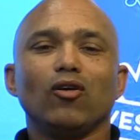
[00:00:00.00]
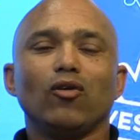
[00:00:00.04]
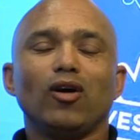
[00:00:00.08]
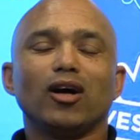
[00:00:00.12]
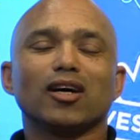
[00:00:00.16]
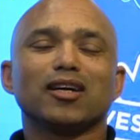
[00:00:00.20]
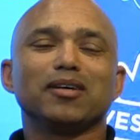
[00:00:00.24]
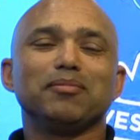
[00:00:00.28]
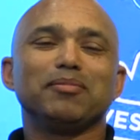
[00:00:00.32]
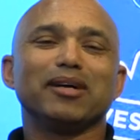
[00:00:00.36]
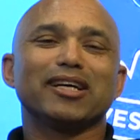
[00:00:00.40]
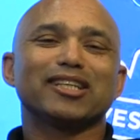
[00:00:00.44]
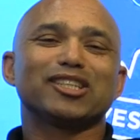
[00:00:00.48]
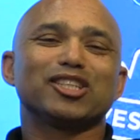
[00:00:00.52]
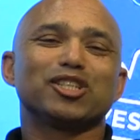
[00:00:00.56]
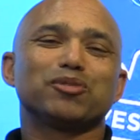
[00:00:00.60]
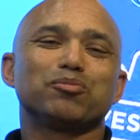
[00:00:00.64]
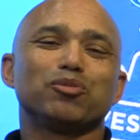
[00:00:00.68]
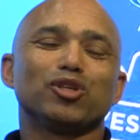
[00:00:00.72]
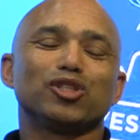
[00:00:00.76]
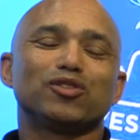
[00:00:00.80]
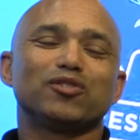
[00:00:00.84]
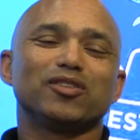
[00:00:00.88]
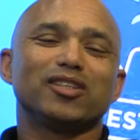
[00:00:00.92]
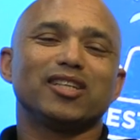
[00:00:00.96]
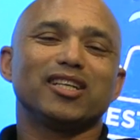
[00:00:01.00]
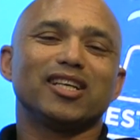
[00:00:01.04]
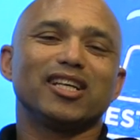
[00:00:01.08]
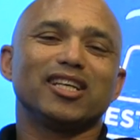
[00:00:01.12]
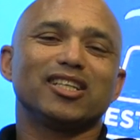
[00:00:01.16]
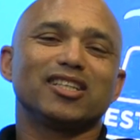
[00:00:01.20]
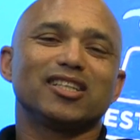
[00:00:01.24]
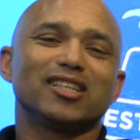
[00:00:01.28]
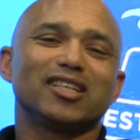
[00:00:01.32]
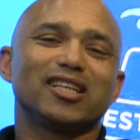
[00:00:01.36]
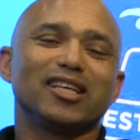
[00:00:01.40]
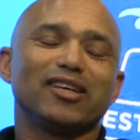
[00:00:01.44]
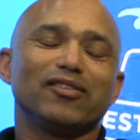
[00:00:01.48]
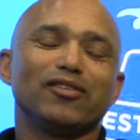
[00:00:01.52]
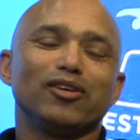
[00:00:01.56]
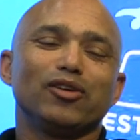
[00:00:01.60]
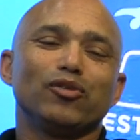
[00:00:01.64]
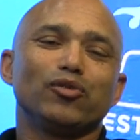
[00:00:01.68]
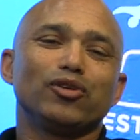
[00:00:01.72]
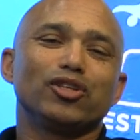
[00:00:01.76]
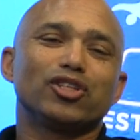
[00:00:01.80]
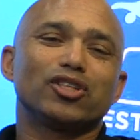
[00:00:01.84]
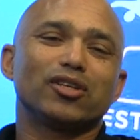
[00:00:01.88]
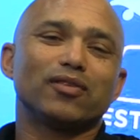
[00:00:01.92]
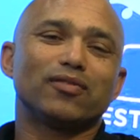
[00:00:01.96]
Welcome back to Sports Federation
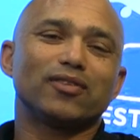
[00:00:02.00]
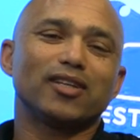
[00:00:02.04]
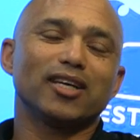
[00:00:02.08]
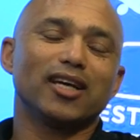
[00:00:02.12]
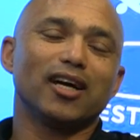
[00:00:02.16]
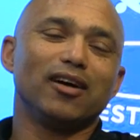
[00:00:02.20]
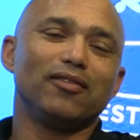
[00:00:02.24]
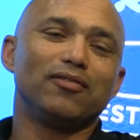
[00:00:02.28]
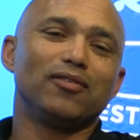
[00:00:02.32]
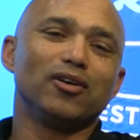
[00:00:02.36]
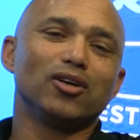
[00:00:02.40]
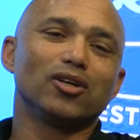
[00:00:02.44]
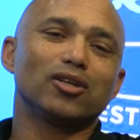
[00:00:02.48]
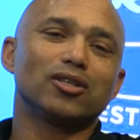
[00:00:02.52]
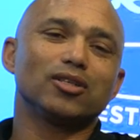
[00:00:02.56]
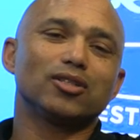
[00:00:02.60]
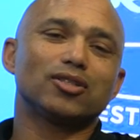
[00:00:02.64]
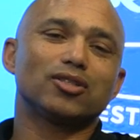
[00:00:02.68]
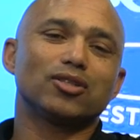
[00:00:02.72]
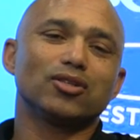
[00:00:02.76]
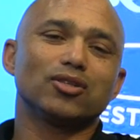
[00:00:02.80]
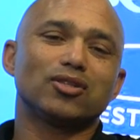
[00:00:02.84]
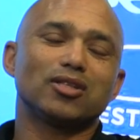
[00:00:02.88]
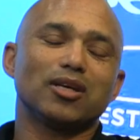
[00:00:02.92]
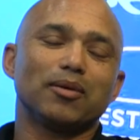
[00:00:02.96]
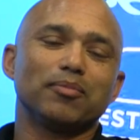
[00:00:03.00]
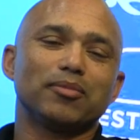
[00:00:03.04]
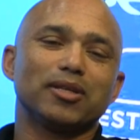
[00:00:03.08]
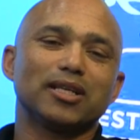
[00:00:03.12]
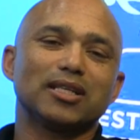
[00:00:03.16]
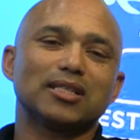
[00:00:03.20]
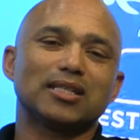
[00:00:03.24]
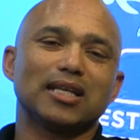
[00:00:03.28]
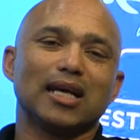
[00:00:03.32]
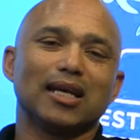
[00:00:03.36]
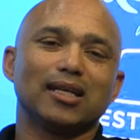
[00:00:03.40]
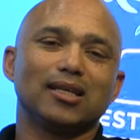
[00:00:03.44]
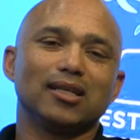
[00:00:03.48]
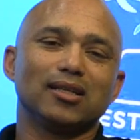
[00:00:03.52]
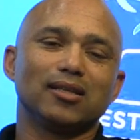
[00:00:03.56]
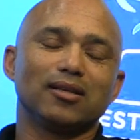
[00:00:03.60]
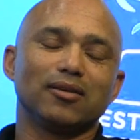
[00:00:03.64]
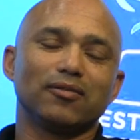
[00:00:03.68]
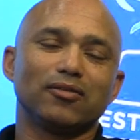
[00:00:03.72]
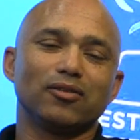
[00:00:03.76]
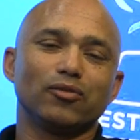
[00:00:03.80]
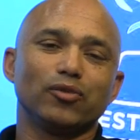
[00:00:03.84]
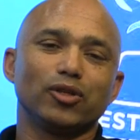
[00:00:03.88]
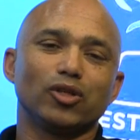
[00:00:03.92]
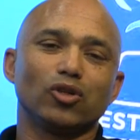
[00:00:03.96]
TV. We're shifting our focus to something slightly
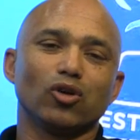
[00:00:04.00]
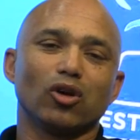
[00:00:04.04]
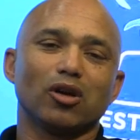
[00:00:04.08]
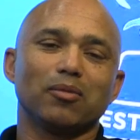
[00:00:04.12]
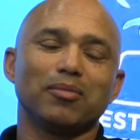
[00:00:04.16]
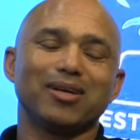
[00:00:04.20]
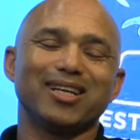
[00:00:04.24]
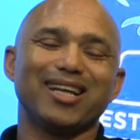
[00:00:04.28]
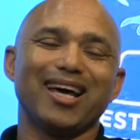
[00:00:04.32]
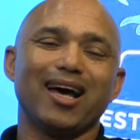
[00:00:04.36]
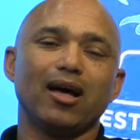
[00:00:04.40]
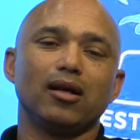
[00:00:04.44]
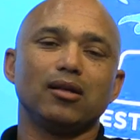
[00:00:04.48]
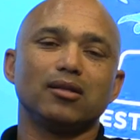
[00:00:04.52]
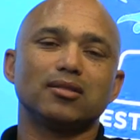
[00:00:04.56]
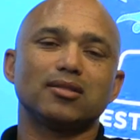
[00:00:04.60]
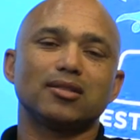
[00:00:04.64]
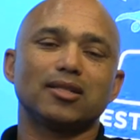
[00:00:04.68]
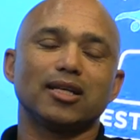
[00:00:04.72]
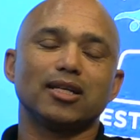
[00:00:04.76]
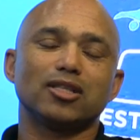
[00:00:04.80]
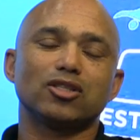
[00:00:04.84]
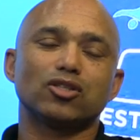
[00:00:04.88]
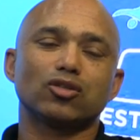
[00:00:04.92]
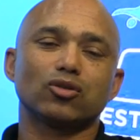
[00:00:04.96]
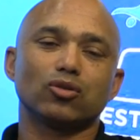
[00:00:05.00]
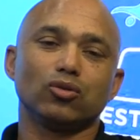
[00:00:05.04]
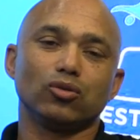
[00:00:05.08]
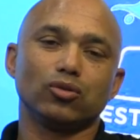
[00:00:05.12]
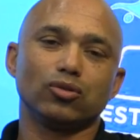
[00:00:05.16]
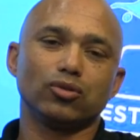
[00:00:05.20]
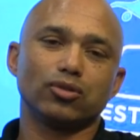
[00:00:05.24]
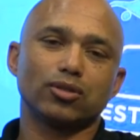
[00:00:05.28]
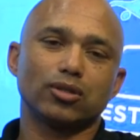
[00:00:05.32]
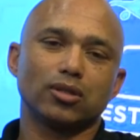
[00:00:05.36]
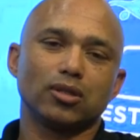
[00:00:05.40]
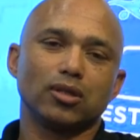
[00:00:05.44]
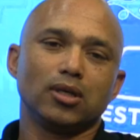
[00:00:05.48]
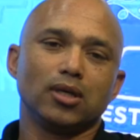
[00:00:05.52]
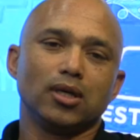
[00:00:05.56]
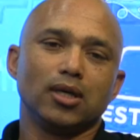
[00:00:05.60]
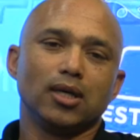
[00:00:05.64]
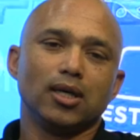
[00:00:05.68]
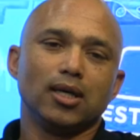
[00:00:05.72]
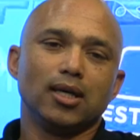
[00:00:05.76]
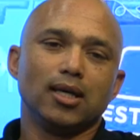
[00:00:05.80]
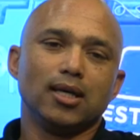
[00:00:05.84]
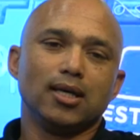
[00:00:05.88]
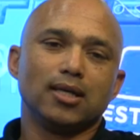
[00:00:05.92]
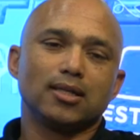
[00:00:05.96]
different. We're talking about Lsen schools,
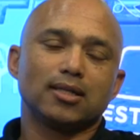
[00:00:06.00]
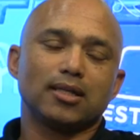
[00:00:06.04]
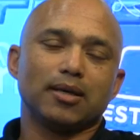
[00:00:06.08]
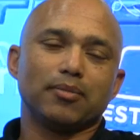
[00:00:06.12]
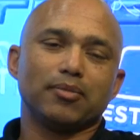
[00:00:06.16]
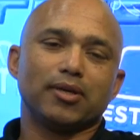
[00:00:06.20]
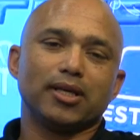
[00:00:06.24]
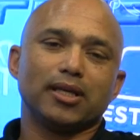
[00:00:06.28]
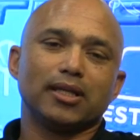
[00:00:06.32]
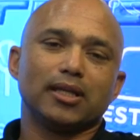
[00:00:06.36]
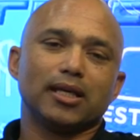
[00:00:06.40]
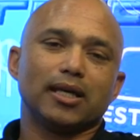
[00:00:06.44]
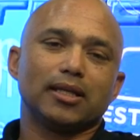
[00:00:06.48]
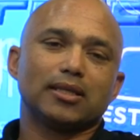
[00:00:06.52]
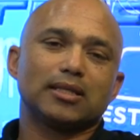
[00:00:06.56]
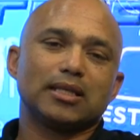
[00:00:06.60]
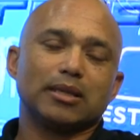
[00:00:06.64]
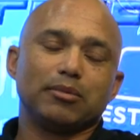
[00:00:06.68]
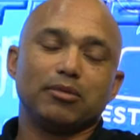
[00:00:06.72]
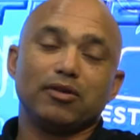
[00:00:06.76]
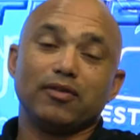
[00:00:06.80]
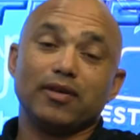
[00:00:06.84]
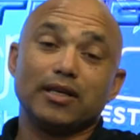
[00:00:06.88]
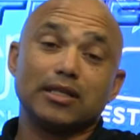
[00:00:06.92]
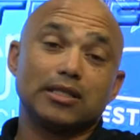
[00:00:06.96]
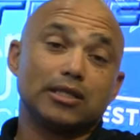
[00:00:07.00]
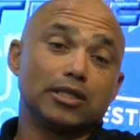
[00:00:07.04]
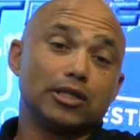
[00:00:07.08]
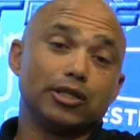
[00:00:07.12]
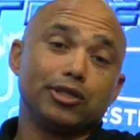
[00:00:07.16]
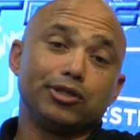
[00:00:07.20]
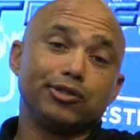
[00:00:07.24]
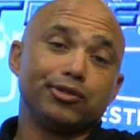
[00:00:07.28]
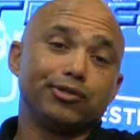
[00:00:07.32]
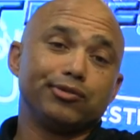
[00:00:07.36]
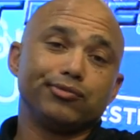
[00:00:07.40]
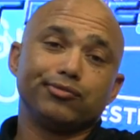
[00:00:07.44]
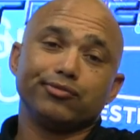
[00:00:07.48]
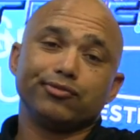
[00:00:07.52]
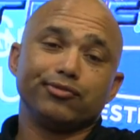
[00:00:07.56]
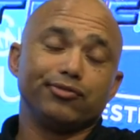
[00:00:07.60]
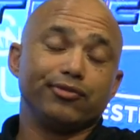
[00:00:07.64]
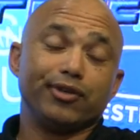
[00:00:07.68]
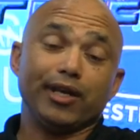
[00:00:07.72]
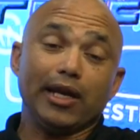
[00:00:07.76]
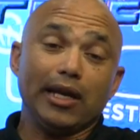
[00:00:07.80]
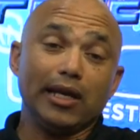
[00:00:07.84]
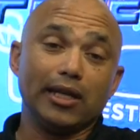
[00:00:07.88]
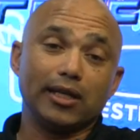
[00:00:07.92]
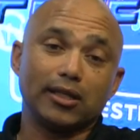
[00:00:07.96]
something that some of us know
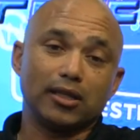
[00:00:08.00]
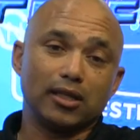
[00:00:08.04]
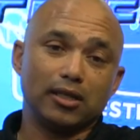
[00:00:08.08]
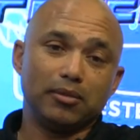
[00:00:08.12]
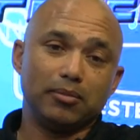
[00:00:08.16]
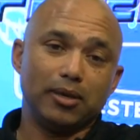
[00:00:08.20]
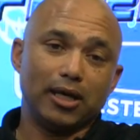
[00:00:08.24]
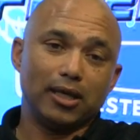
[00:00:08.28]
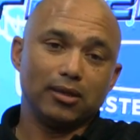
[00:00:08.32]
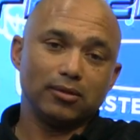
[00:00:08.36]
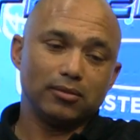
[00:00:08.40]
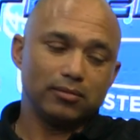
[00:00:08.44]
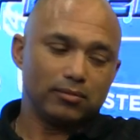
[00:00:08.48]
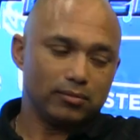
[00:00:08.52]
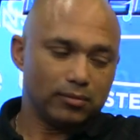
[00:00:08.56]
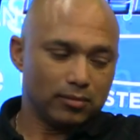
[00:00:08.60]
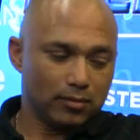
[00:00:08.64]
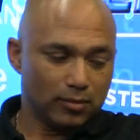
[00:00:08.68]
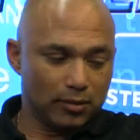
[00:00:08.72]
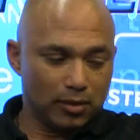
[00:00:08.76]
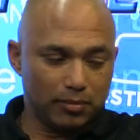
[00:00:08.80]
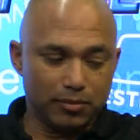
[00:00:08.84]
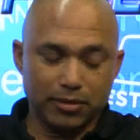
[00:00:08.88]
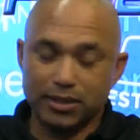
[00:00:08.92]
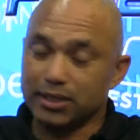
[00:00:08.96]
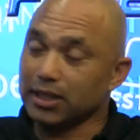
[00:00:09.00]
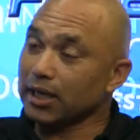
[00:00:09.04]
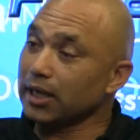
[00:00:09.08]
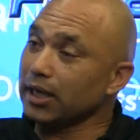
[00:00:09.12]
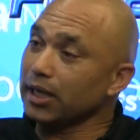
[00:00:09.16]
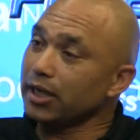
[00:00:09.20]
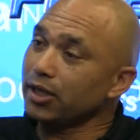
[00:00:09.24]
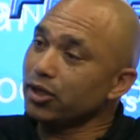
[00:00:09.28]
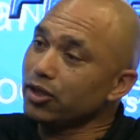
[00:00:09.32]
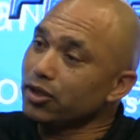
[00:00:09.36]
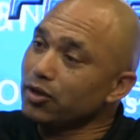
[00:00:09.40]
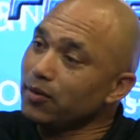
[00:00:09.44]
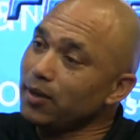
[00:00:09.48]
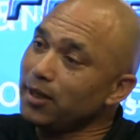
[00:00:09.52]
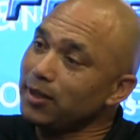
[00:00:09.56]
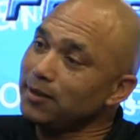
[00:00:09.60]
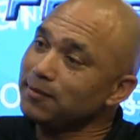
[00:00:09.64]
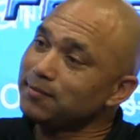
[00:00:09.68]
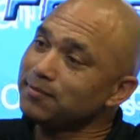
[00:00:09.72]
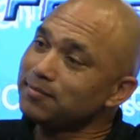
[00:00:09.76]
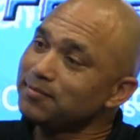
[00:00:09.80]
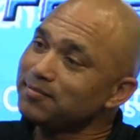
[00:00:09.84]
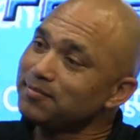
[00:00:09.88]
very little about. Mr. Glenn, are you well?